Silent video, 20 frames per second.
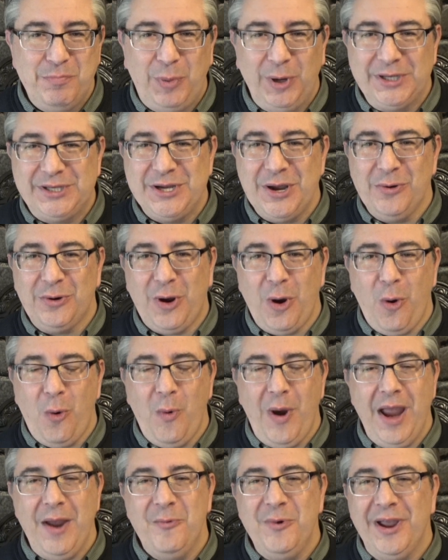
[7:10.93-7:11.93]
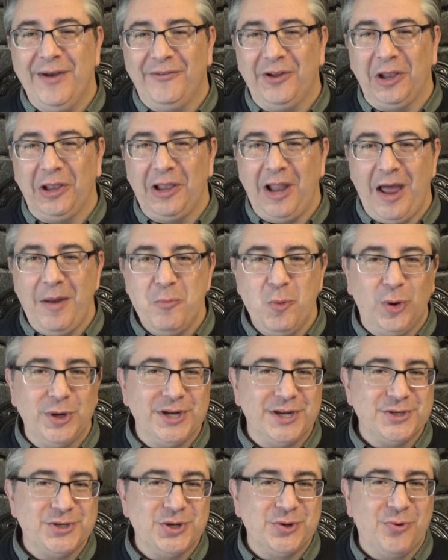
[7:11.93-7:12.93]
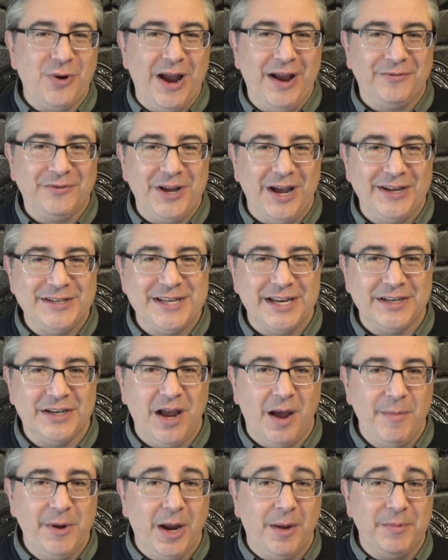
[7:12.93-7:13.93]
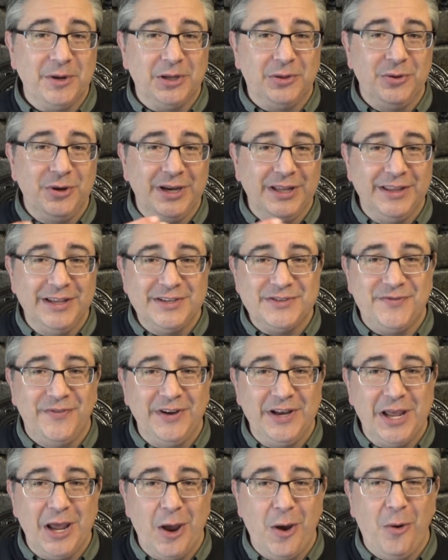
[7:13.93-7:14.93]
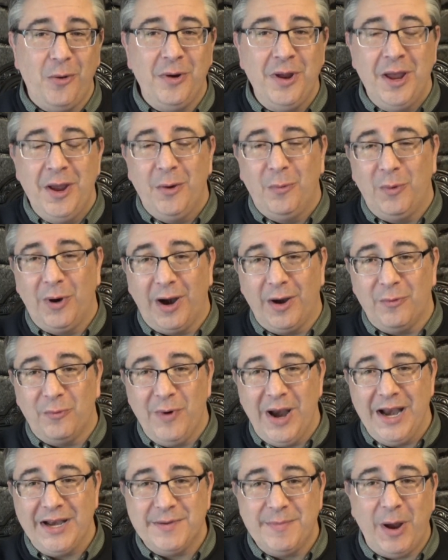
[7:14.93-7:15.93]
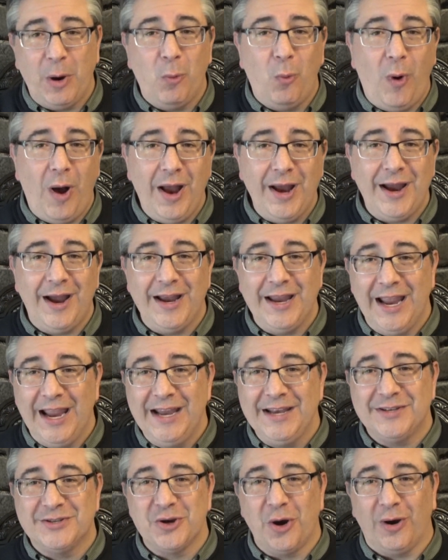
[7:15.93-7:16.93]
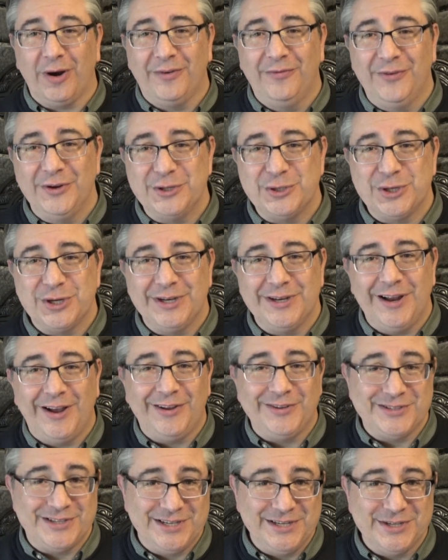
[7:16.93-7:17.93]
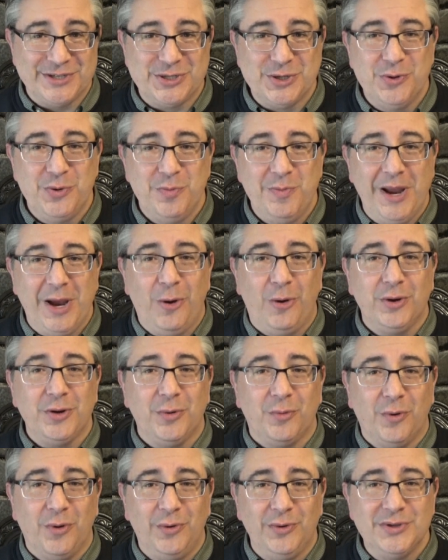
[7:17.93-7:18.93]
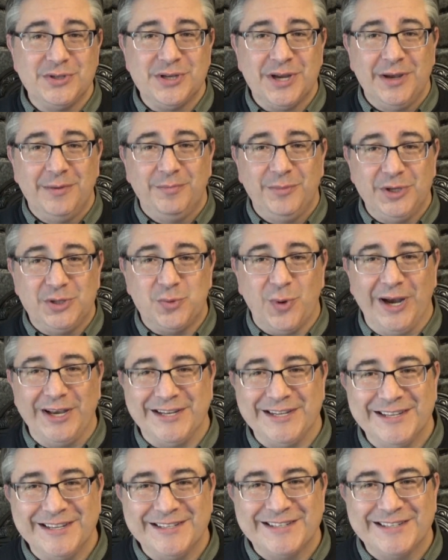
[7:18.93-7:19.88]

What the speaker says: But don't go away, we have a lot more DungeonCraft content coming up, including this video where I rant about why I hate dark vision. I'll see you soon. May all your rolls be 20s.